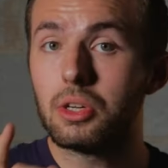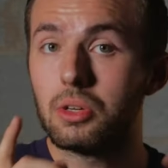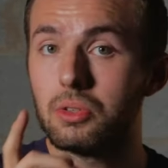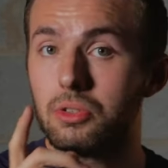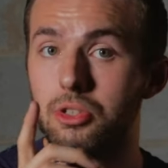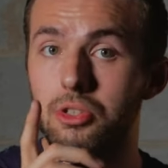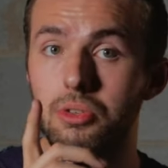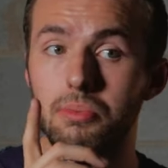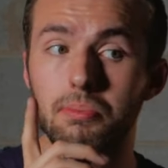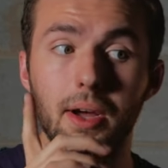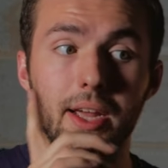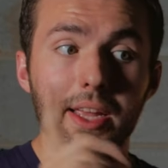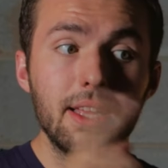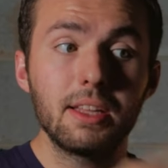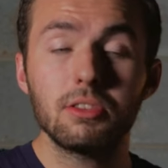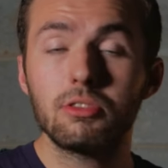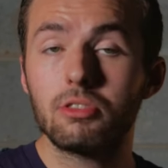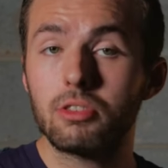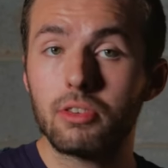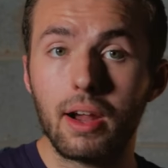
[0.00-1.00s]
go to my
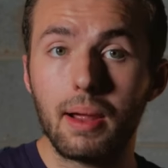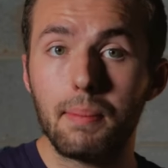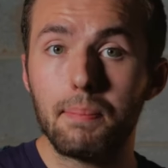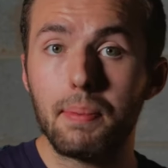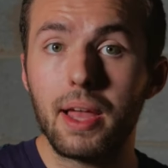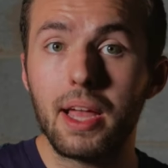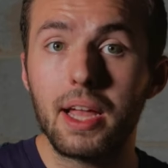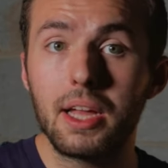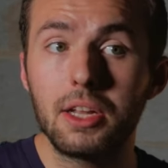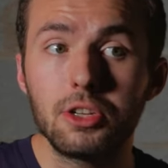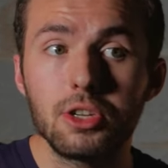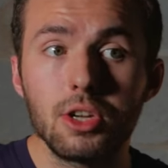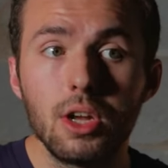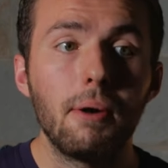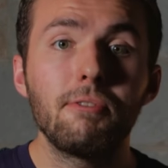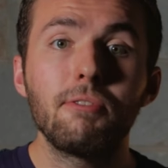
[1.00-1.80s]
Instagram page.